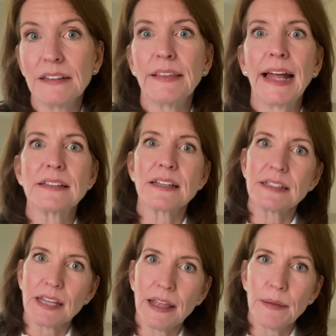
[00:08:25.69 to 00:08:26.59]
that's a
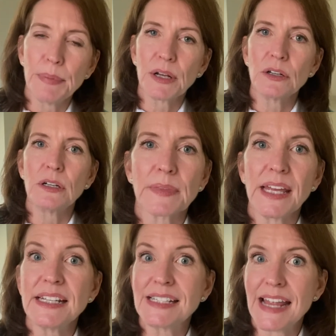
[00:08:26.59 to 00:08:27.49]
typical
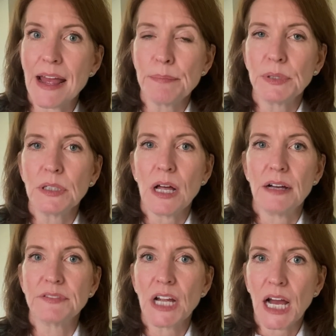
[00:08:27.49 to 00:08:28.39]
example
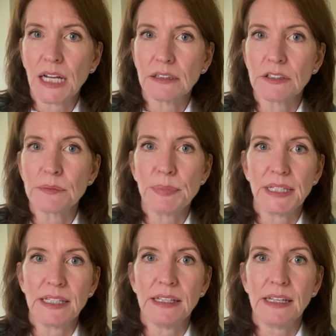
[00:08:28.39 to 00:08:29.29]
of toddler
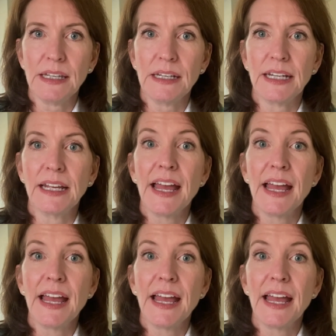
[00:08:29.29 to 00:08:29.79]
picky eating.